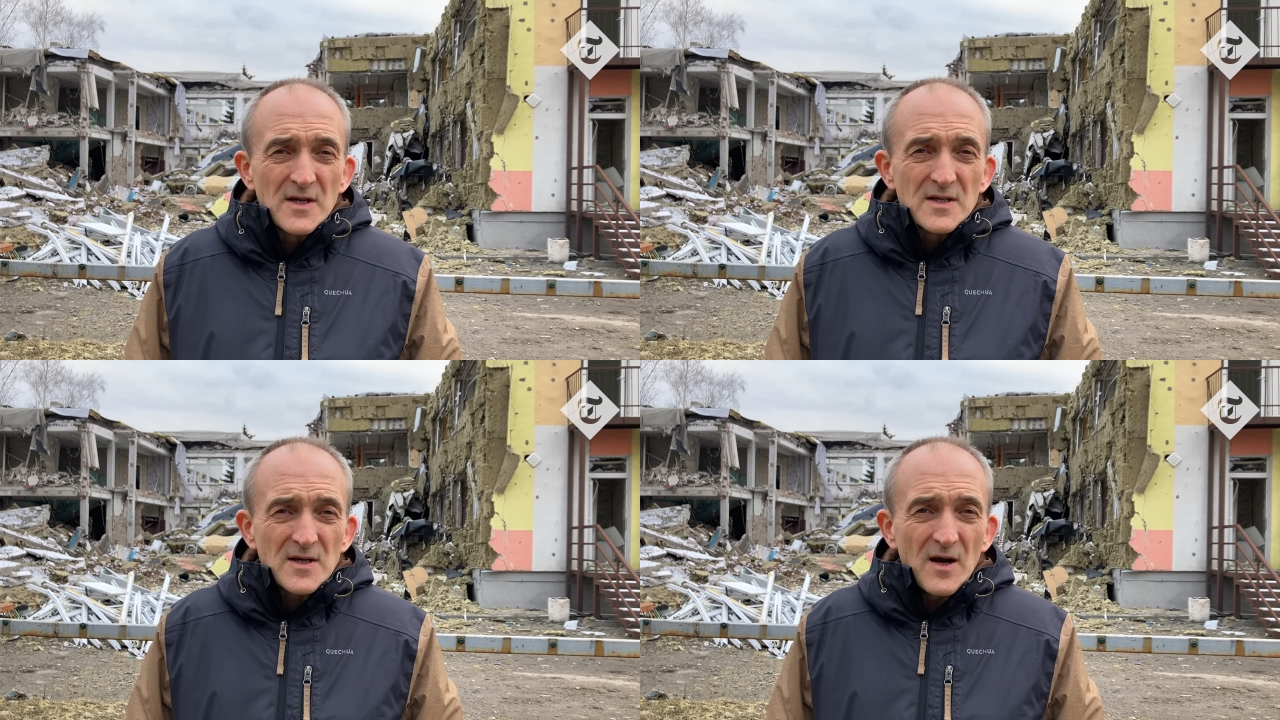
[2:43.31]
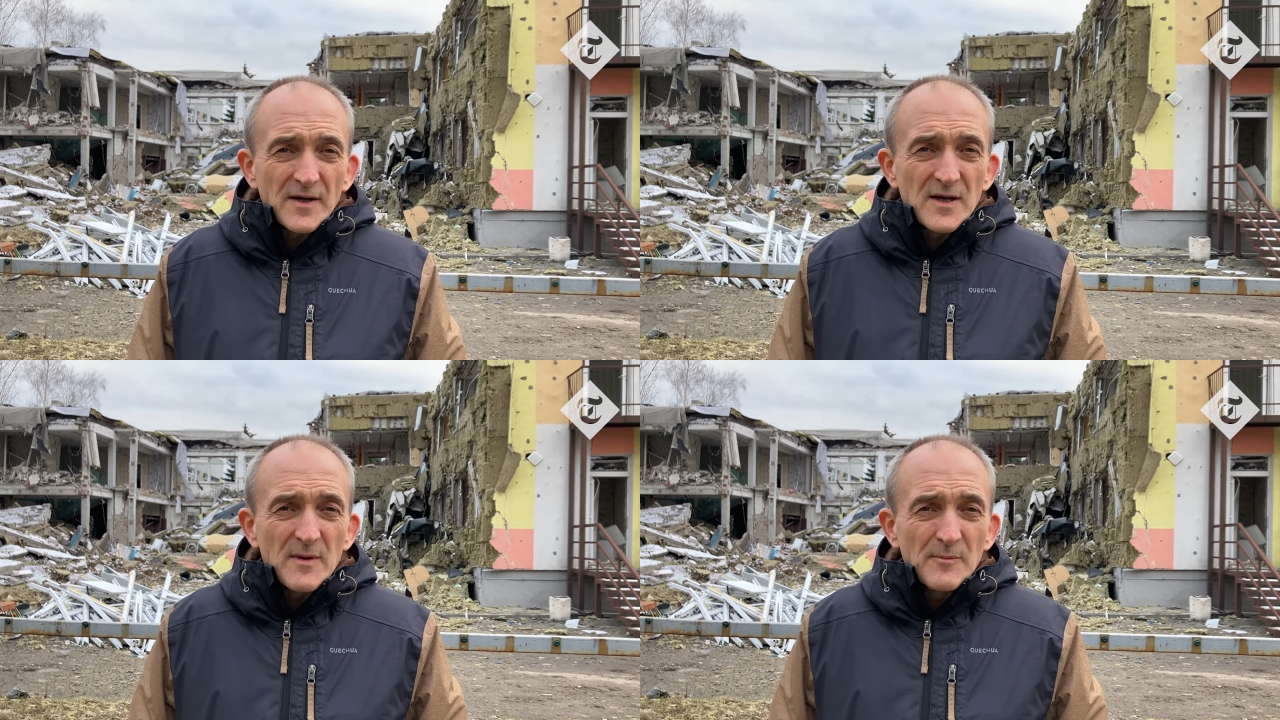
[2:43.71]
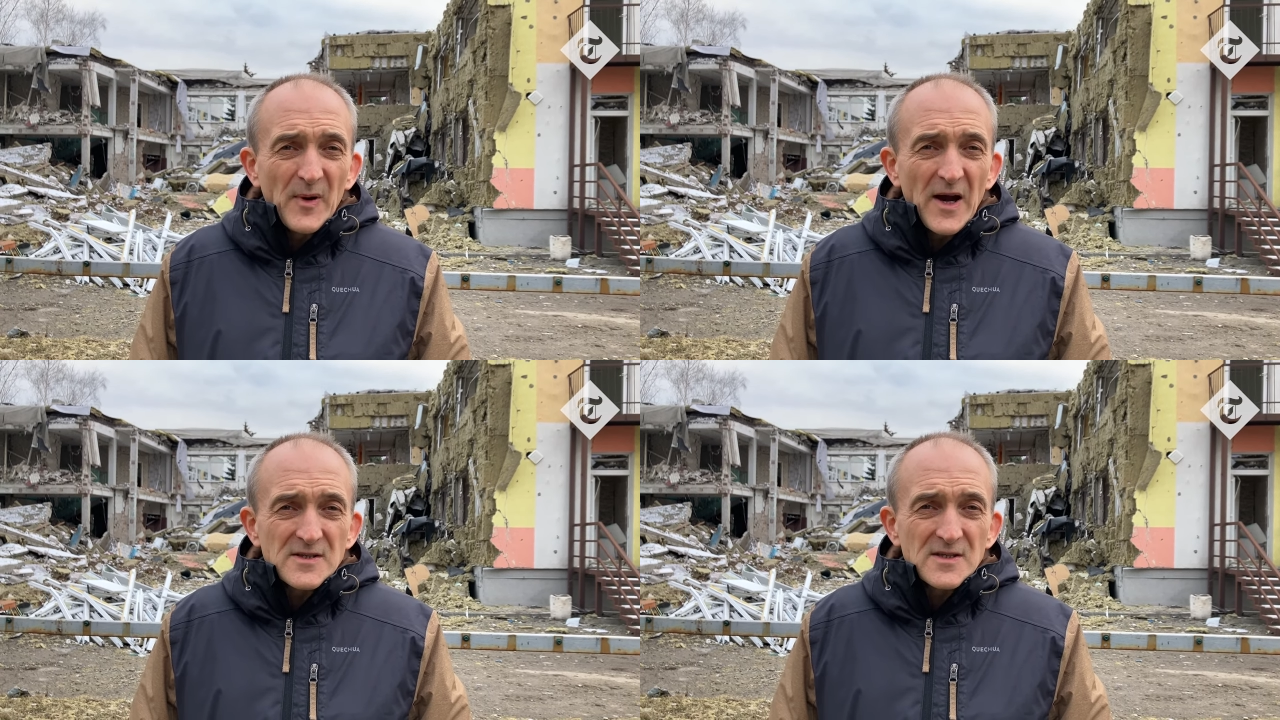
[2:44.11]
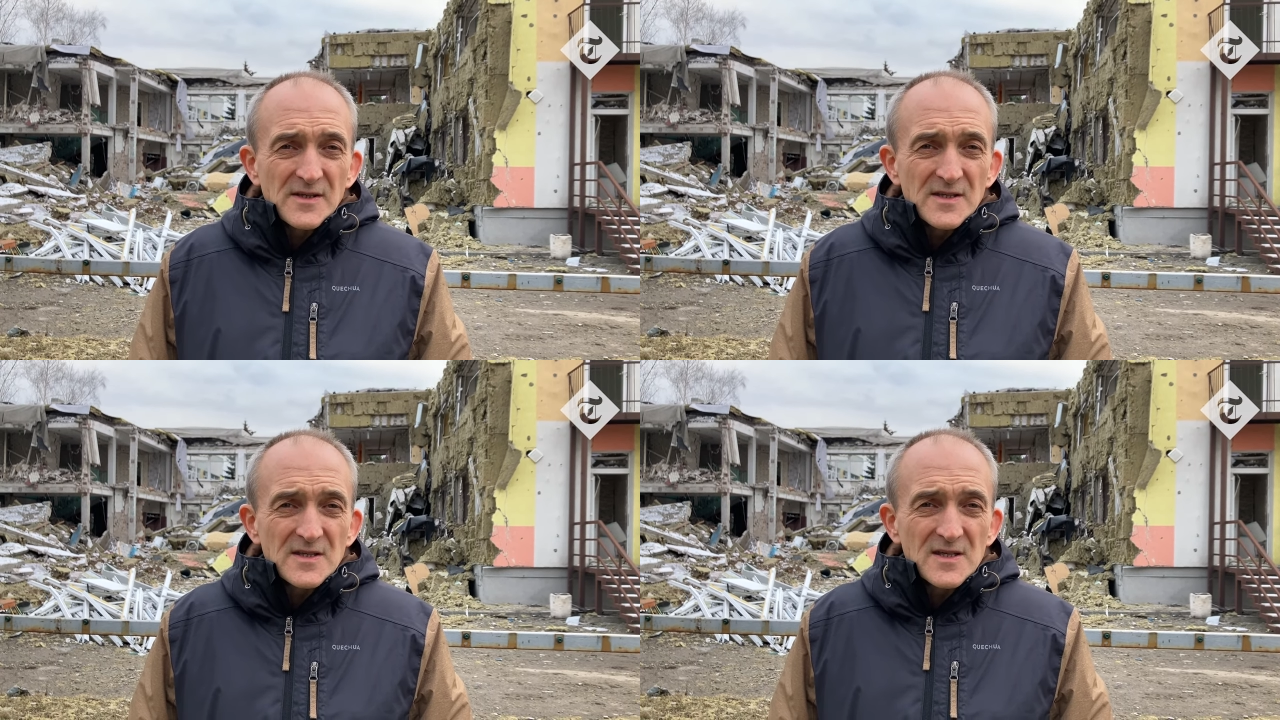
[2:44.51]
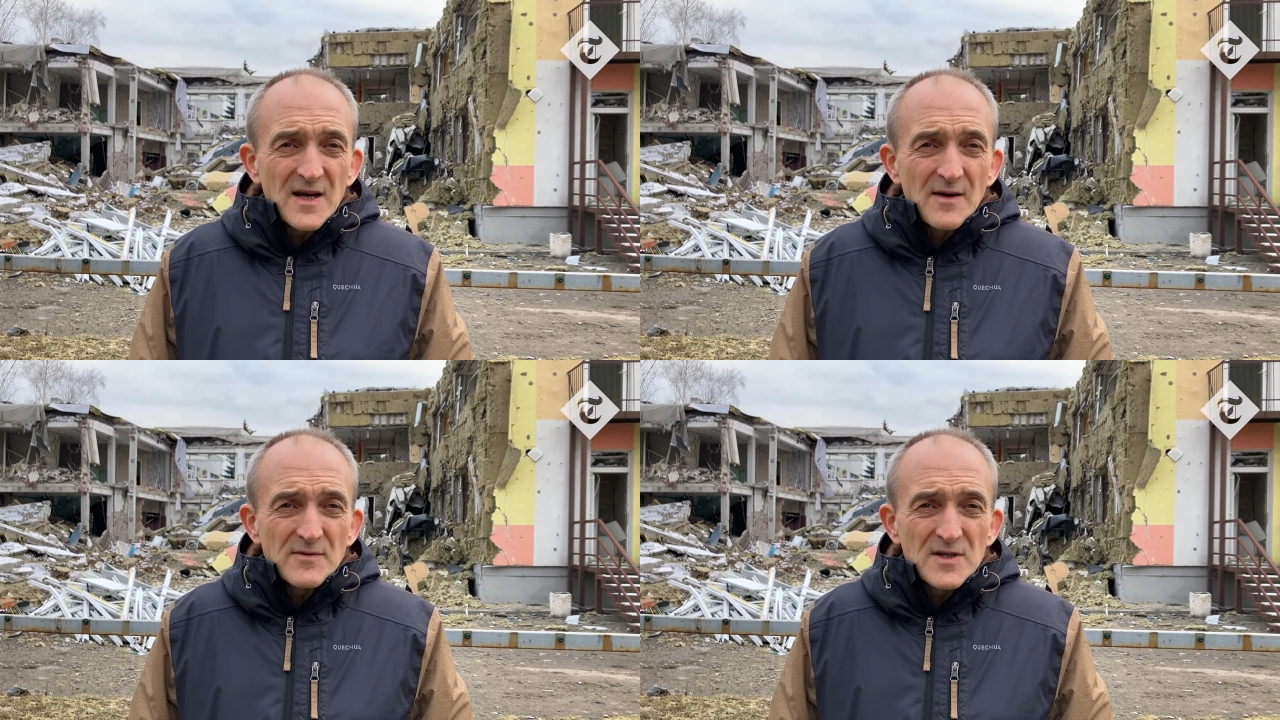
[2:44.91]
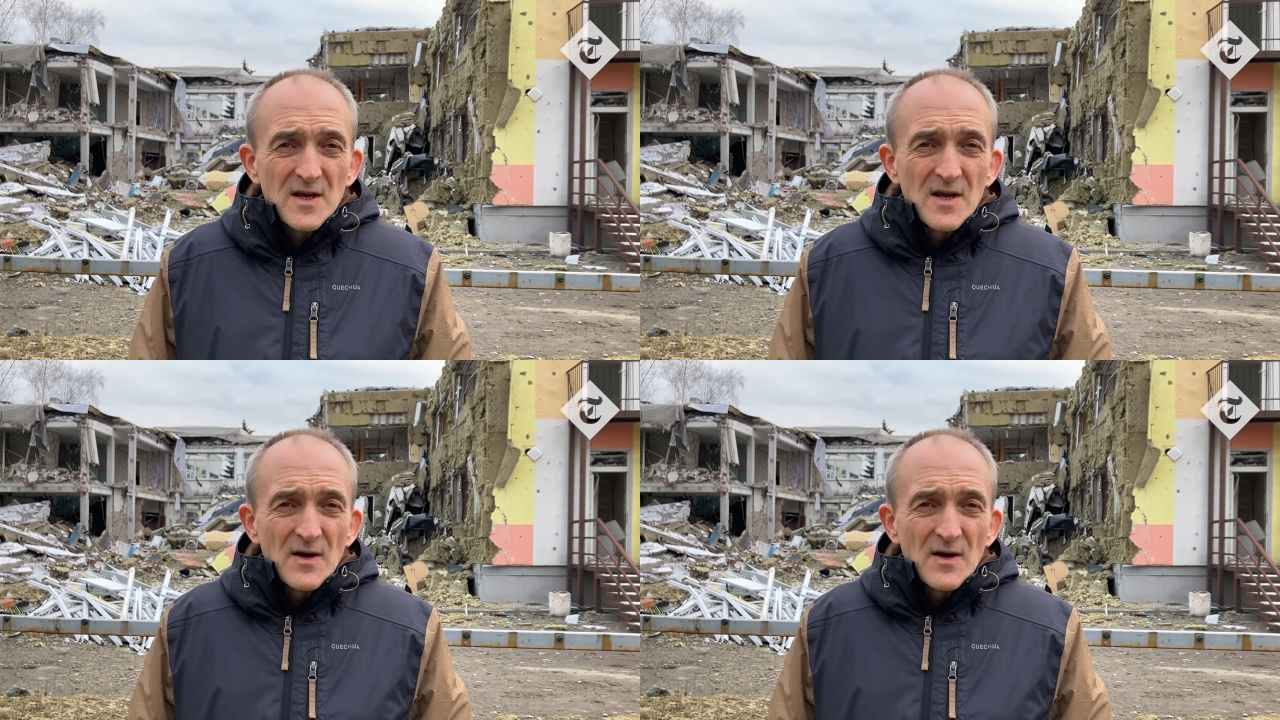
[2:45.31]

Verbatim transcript: start coming back to these towns.